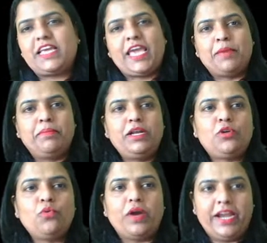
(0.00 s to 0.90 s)
able
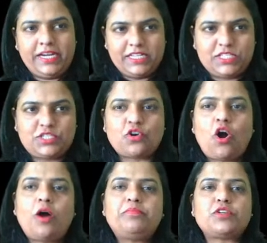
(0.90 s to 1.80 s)
to
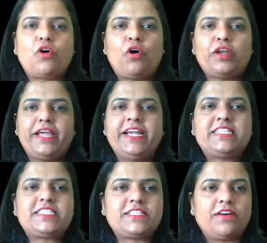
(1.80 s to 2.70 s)
adsorb on
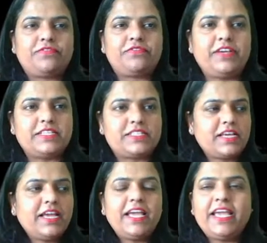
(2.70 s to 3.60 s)
its surface.
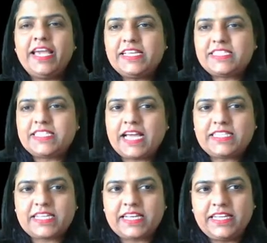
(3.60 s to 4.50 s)
Is that
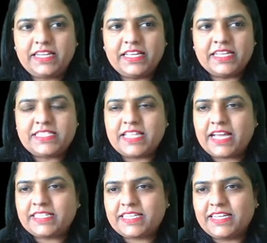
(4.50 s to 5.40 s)
clear? Is
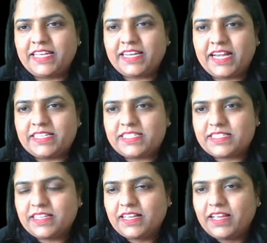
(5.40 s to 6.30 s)
that clear,
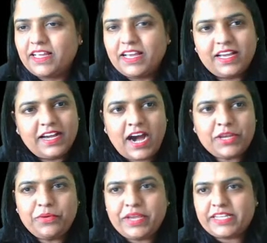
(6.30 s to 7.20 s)
guys? Are
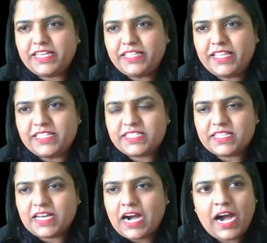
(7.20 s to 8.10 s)
you getting this?
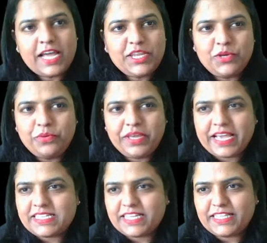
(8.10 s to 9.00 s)
Are you
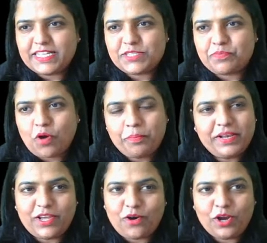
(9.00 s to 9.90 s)
getting this
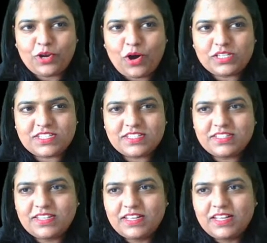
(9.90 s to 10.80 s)
properly or not?
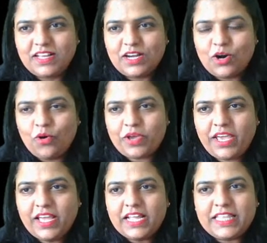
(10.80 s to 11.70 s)

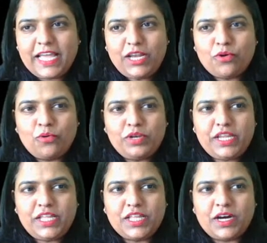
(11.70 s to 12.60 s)
Okay, then
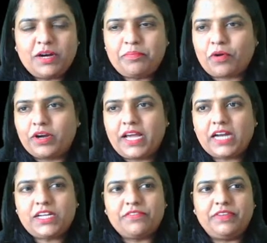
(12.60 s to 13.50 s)
only the
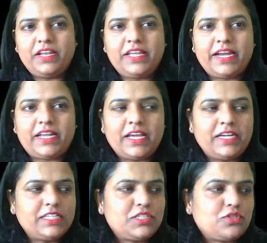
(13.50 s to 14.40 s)
product will get
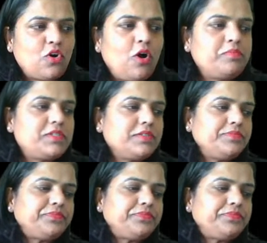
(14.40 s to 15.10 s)
adsorbed